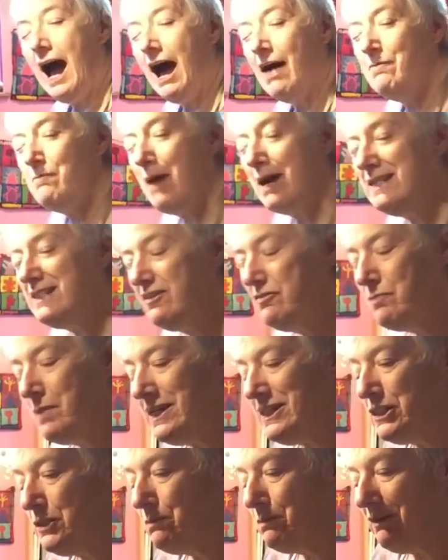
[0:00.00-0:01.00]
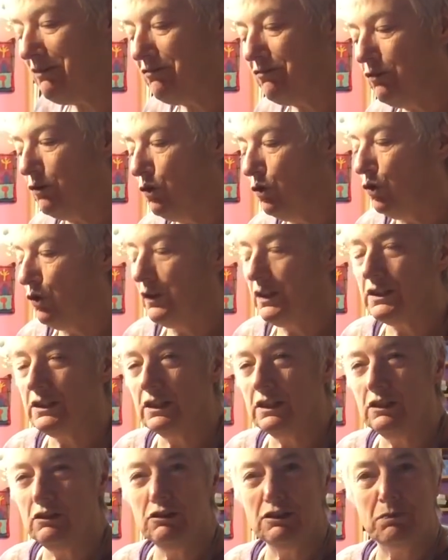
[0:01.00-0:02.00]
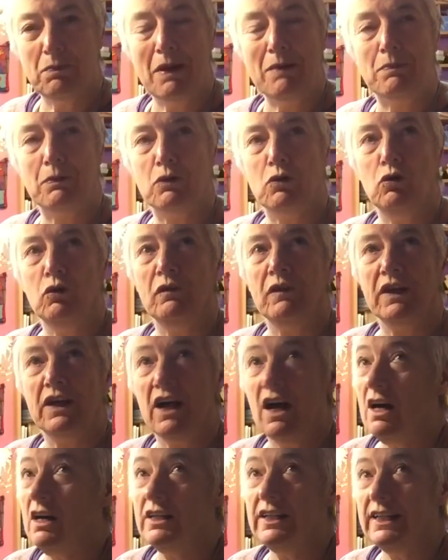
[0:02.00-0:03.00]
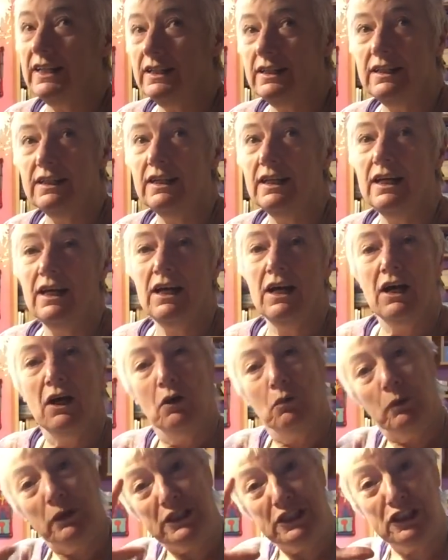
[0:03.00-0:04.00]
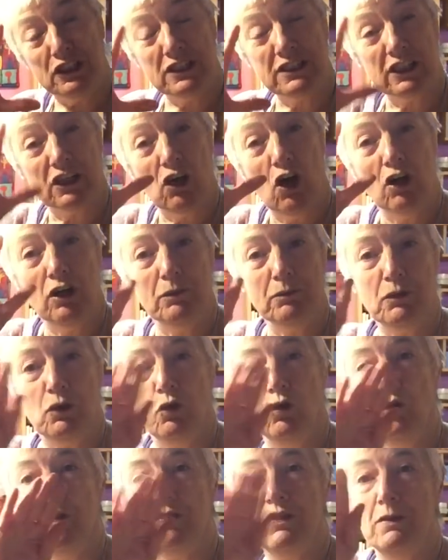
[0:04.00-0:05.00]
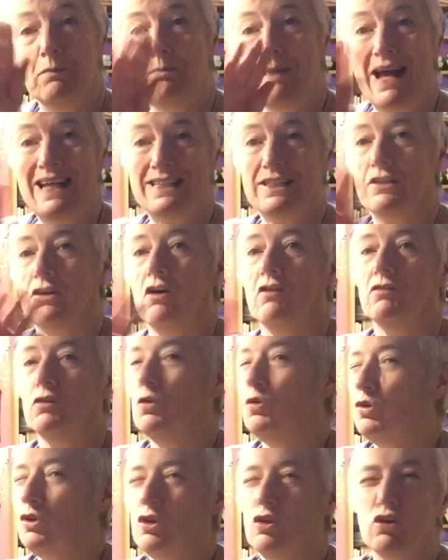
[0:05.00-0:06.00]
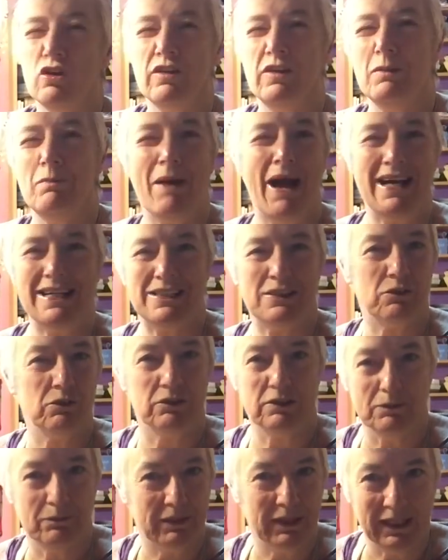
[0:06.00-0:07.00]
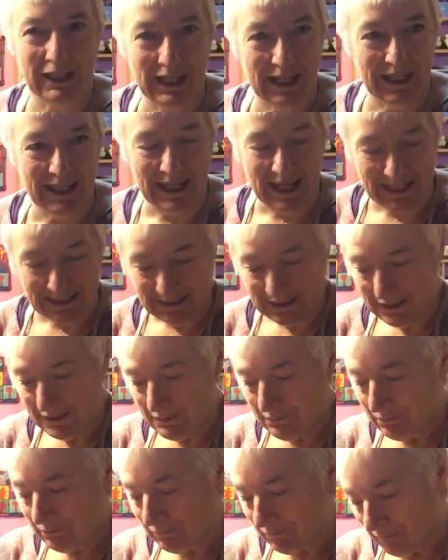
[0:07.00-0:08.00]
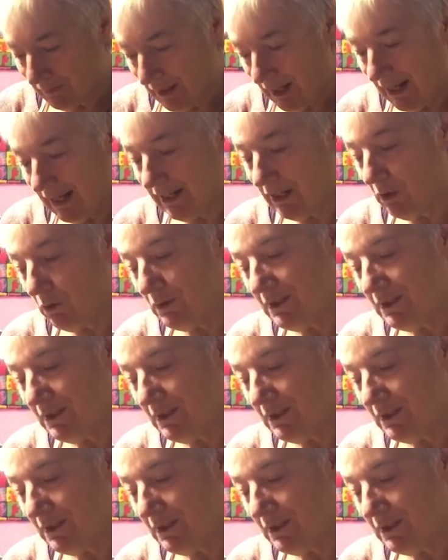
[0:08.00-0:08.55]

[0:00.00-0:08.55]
I might have mentioned before, there's a newspaper called The Guardian, which does a column called The Best Of or Cook the Best or something like that. And I